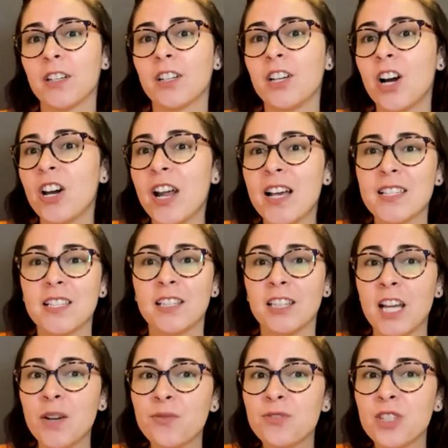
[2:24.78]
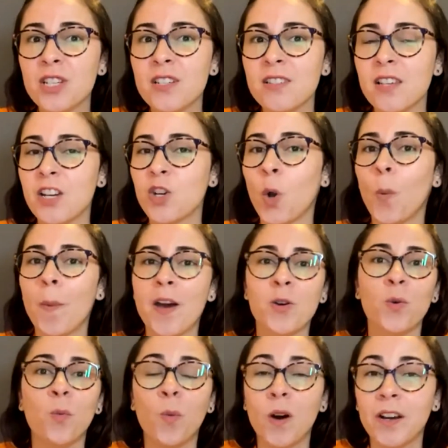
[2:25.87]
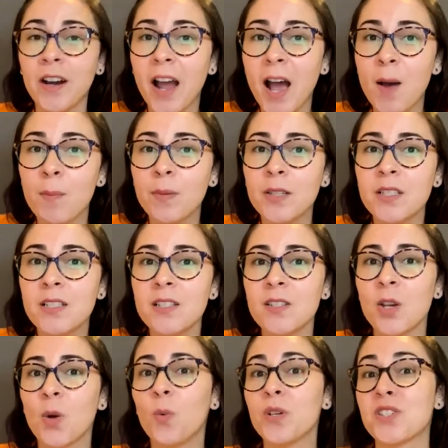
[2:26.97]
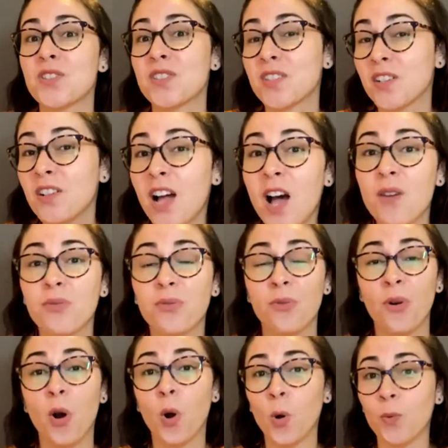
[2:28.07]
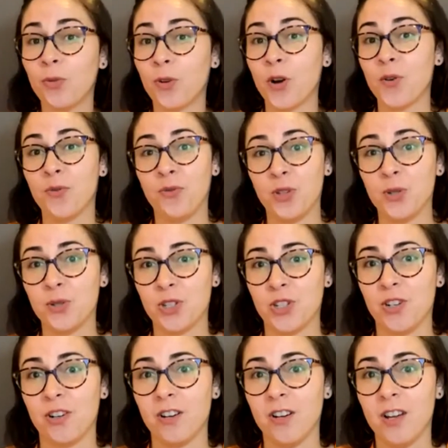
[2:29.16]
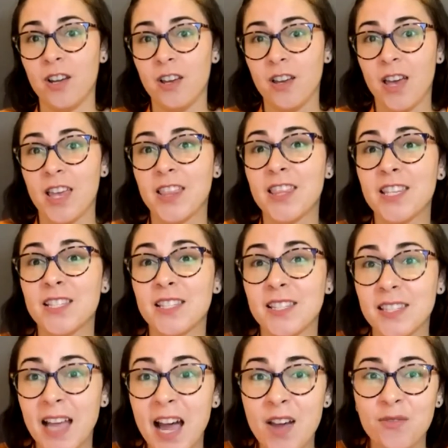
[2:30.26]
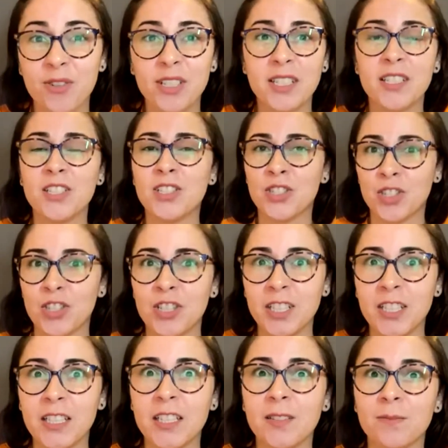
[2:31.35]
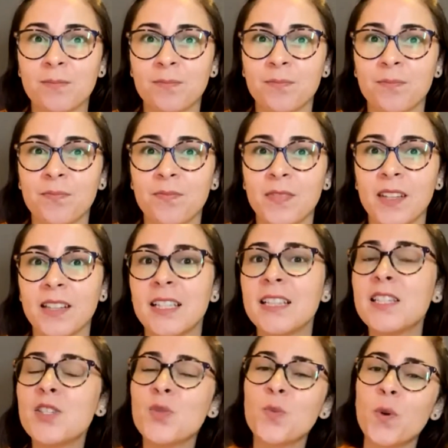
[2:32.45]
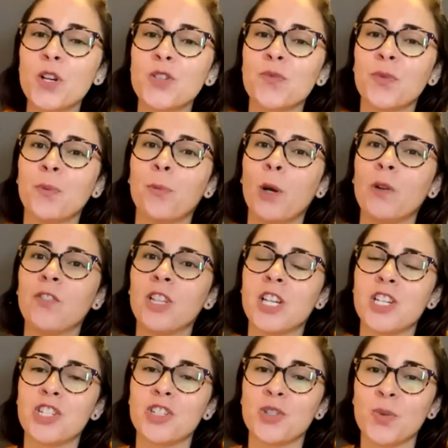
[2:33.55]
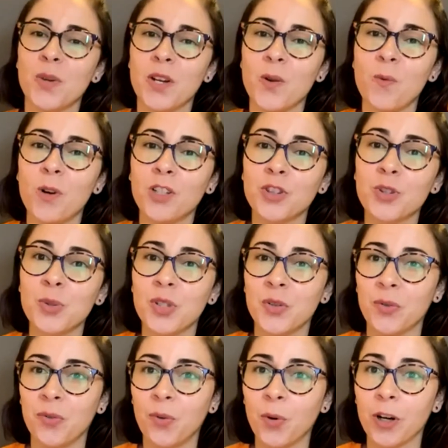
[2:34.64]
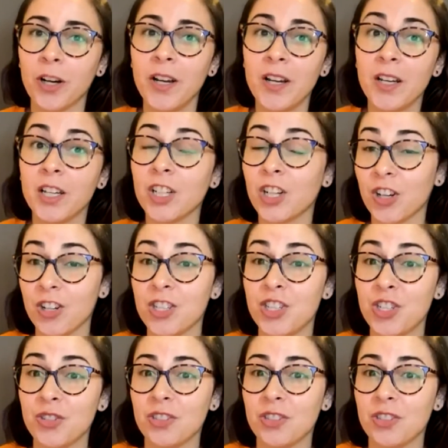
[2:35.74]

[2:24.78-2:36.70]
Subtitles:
God hasn't left us, and no matter what happens, we still have hope for our future and this life and in eternity. Let these words from Revelation 21:3-4 encourage you